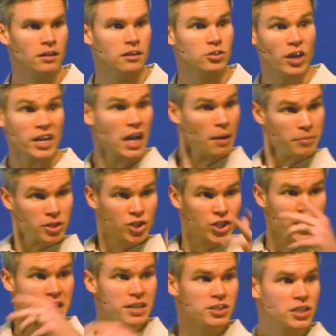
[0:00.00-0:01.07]
so they come to
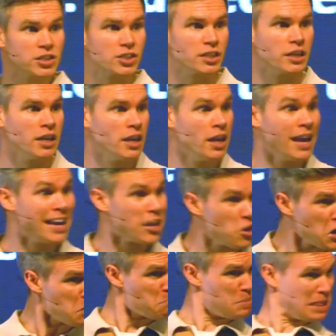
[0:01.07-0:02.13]
jesus and you
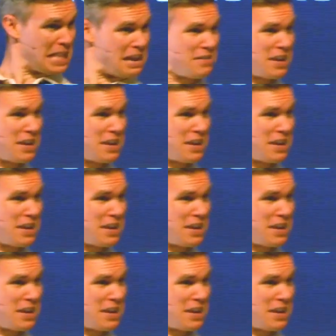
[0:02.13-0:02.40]
didn't believe